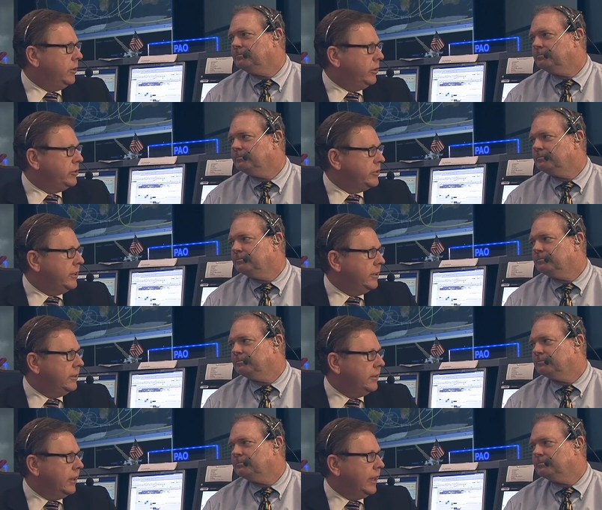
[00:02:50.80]
Speaker 1: launched the
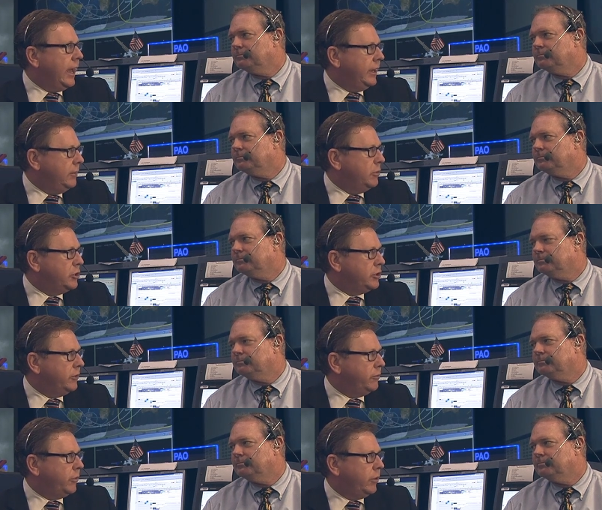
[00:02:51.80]
the LADEE
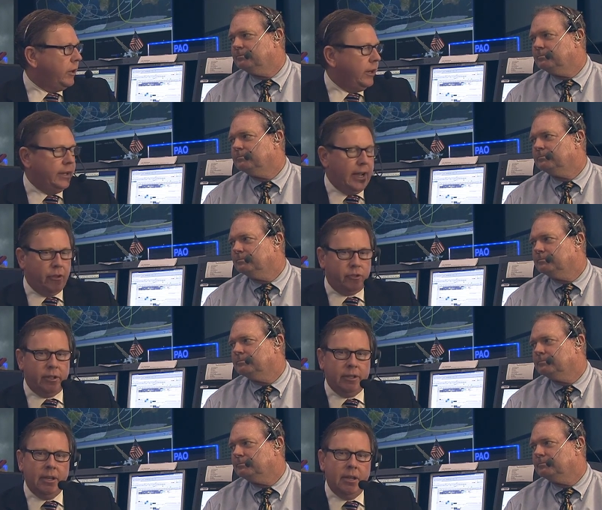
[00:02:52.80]
mission for uh,
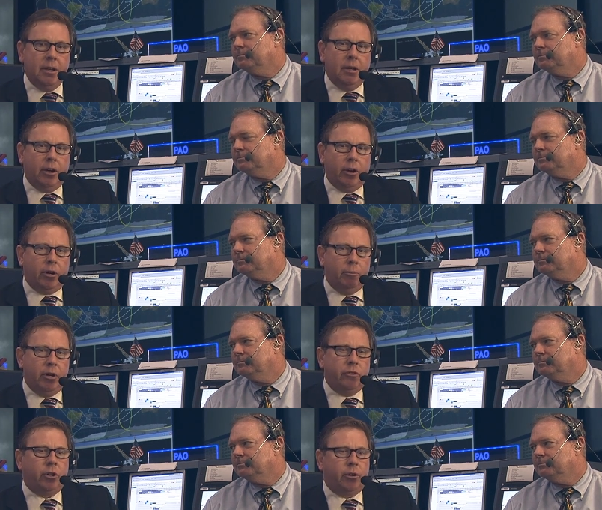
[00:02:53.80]
NASA on our
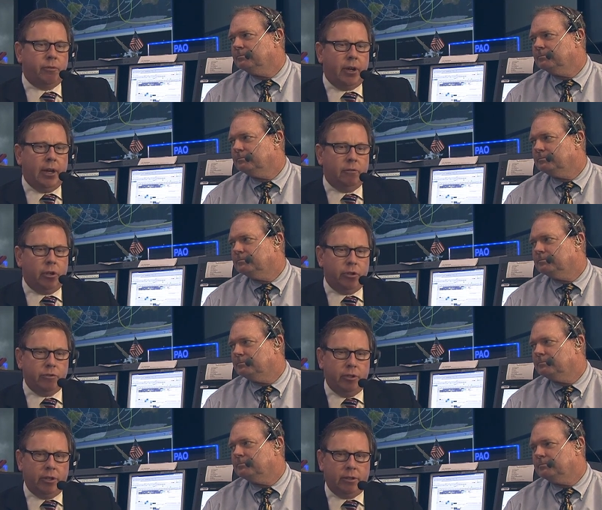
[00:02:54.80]
Minotaur 5
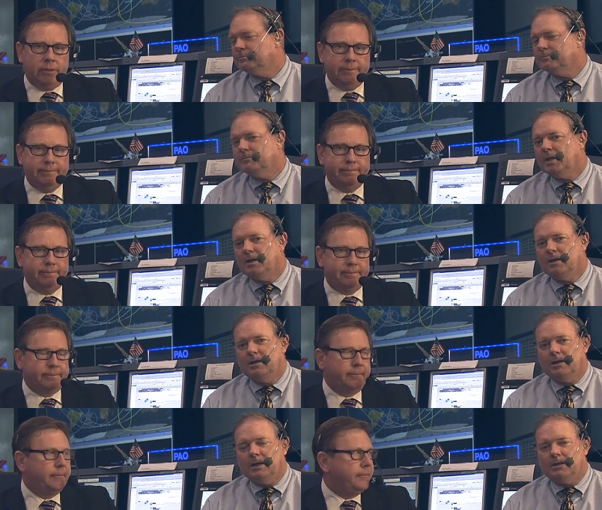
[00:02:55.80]
launch vehicle.
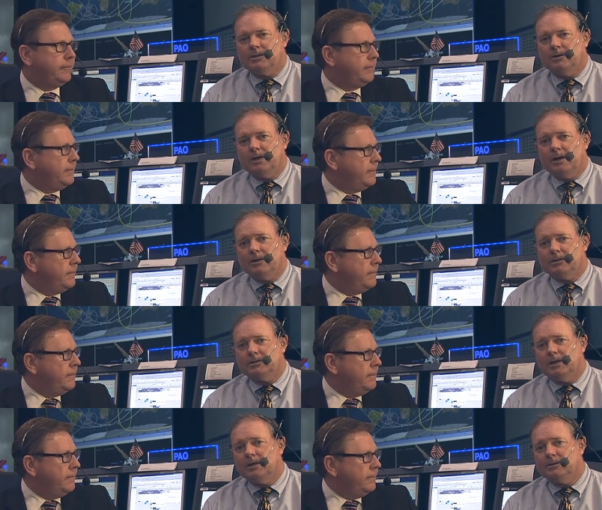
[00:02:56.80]
Speaker 2: And so now
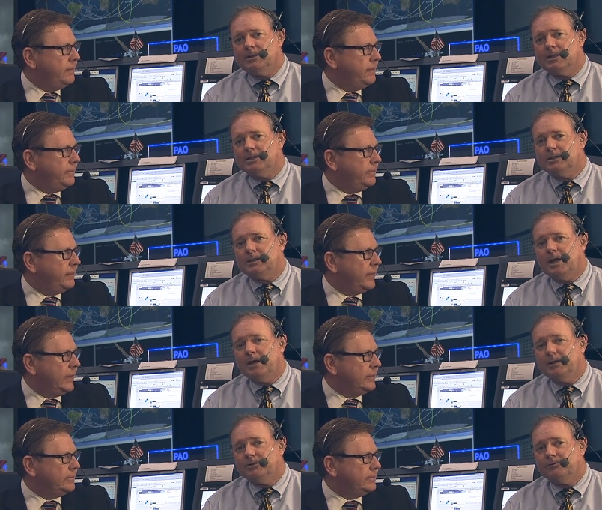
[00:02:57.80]
it uh, sets the
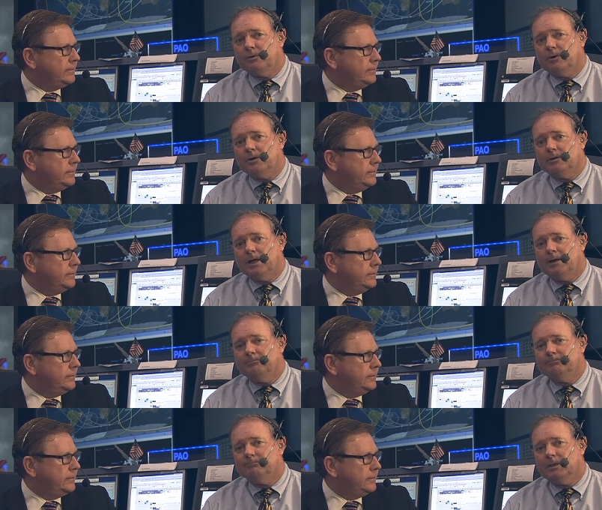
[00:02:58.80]
stage for
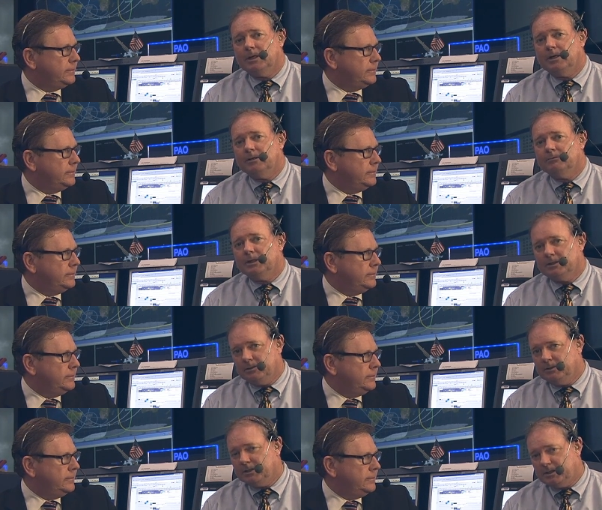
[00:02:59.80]
um, um, the,
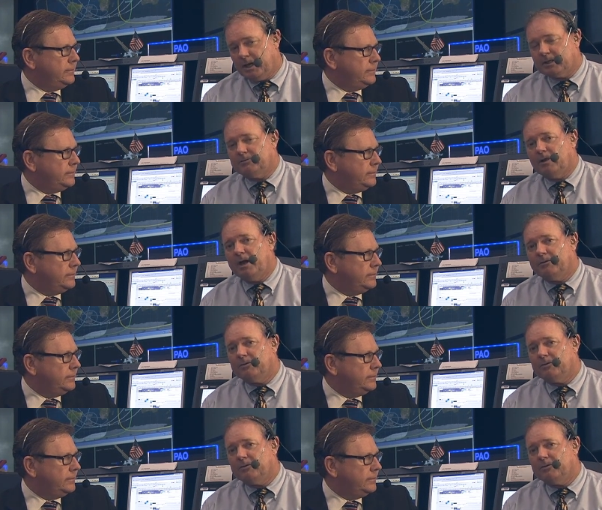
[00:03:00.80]
this next flight, of